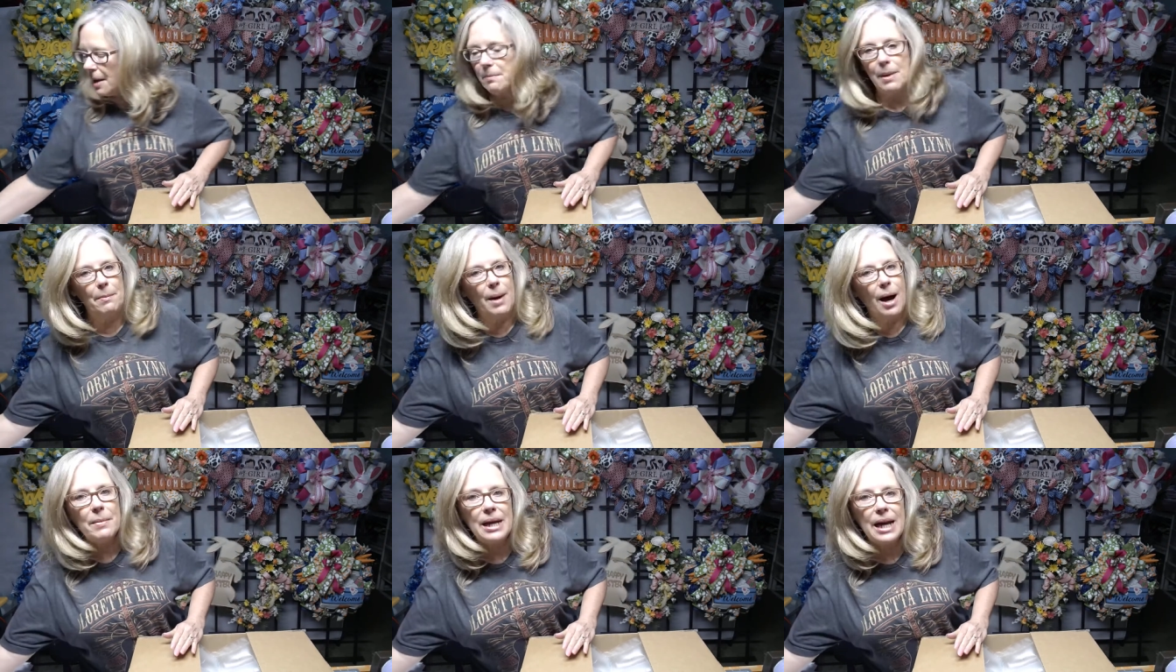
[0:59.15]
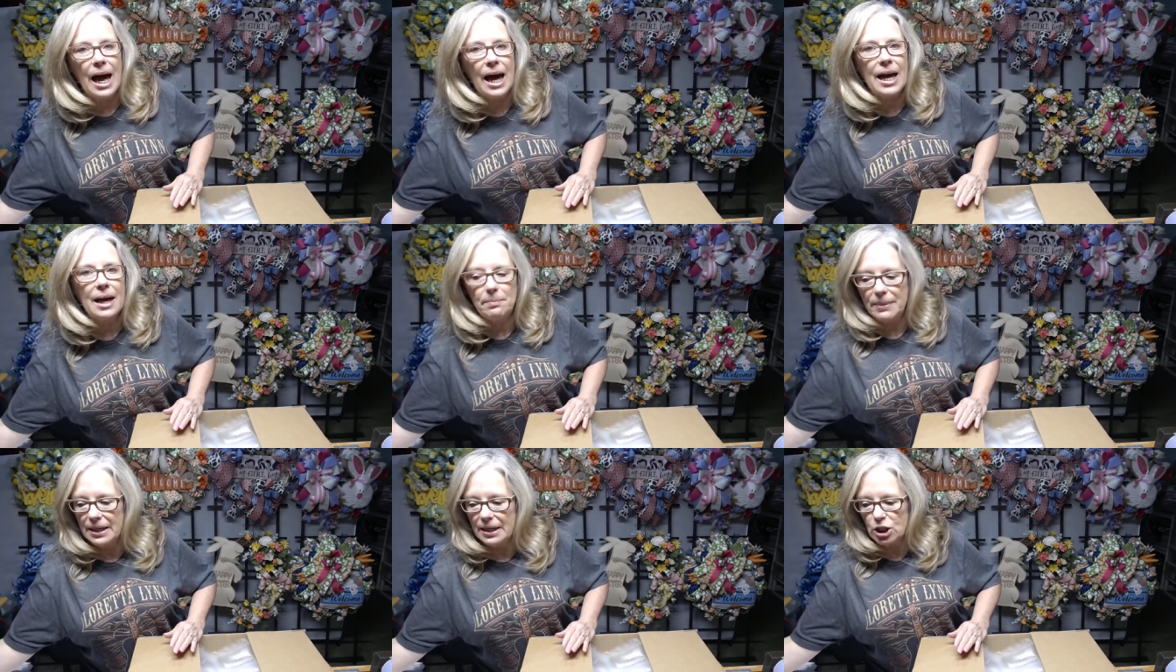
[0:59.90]
My mom and I had
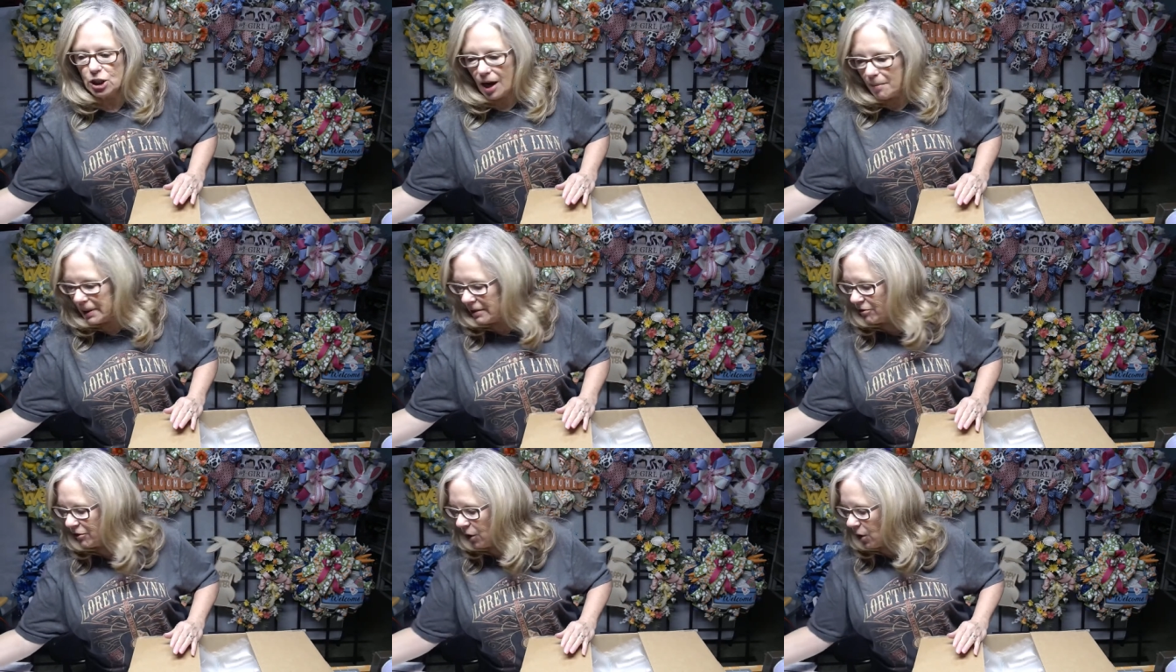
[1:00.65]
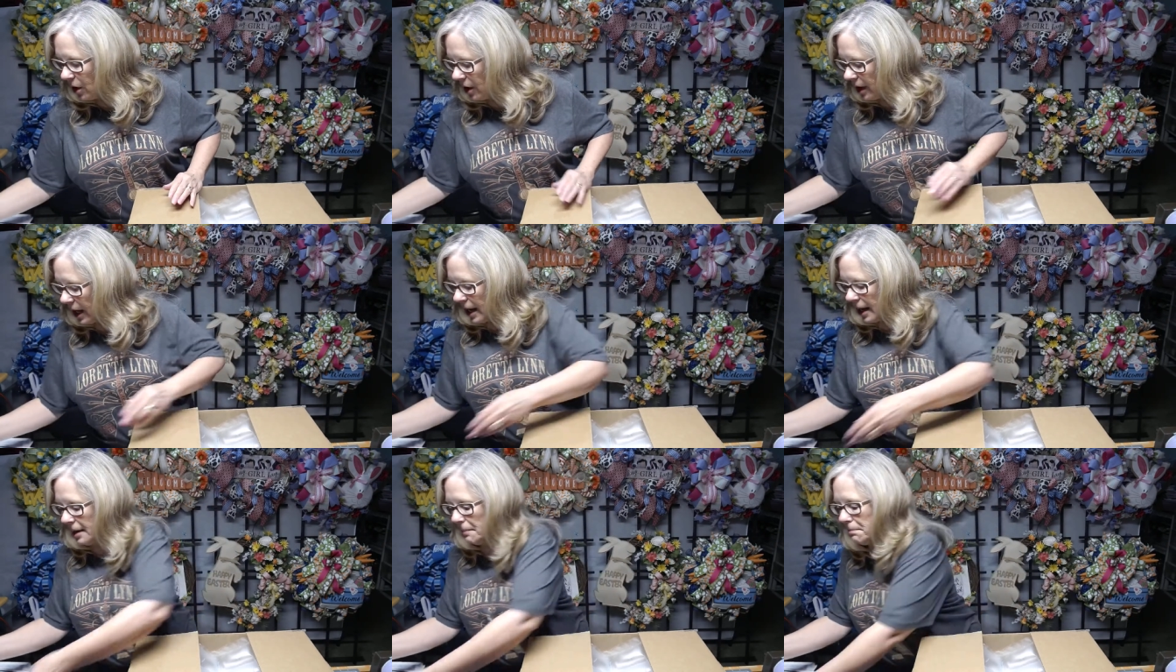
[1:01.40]
been shopping for
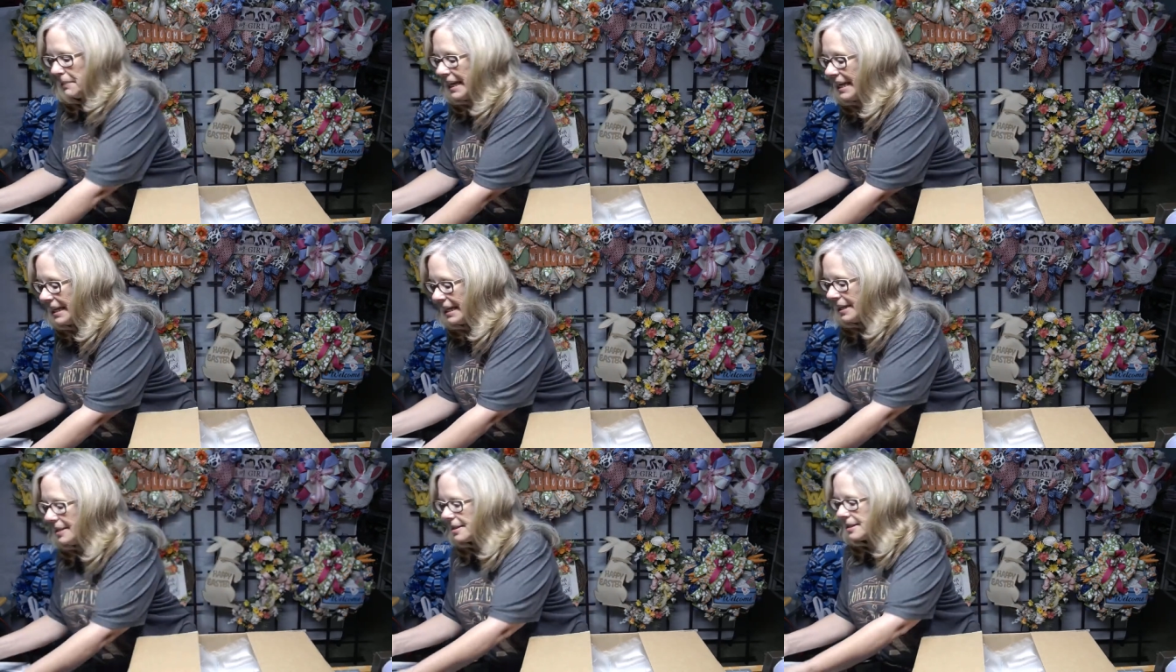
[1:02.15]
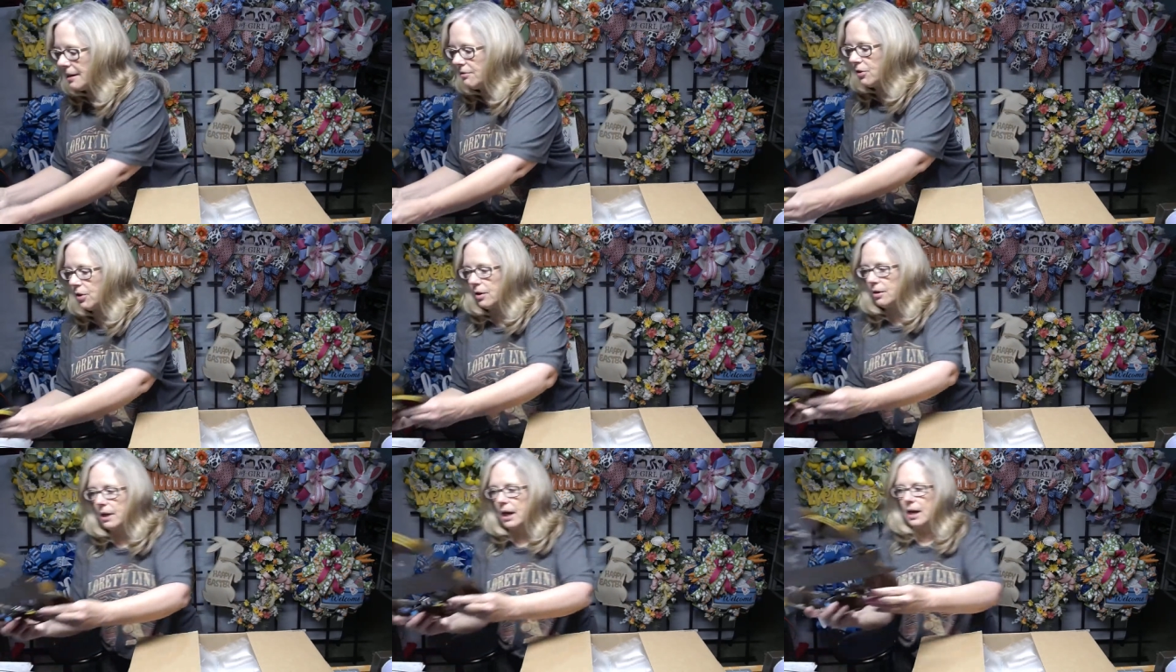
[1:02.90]
uh, bees
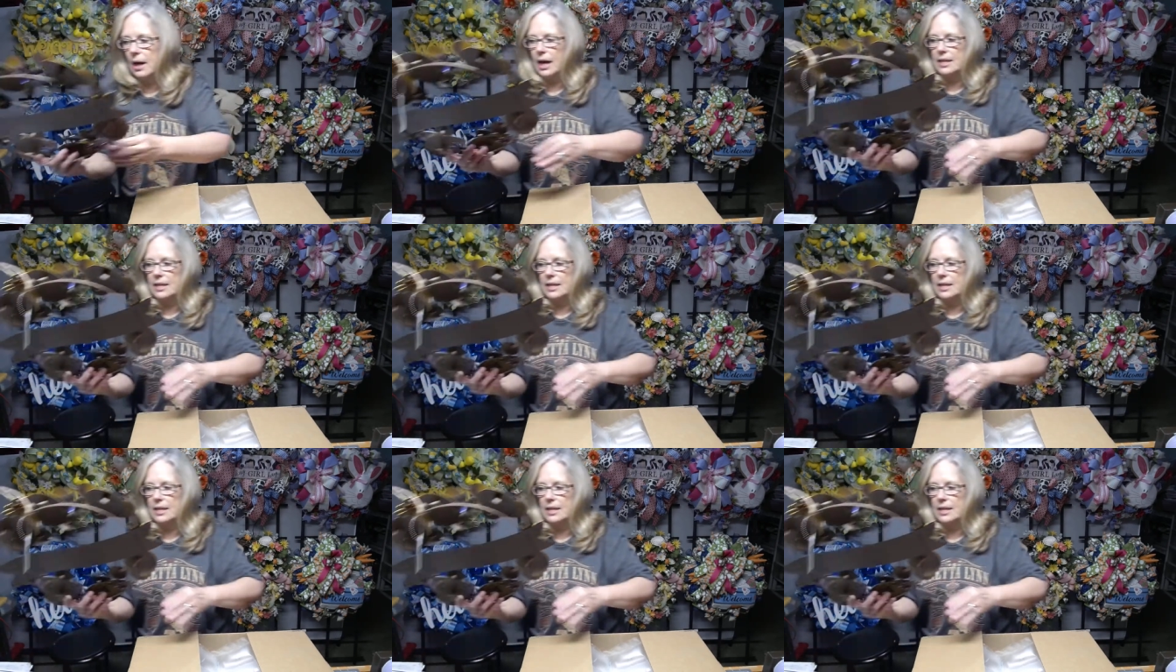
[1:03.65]
for uh,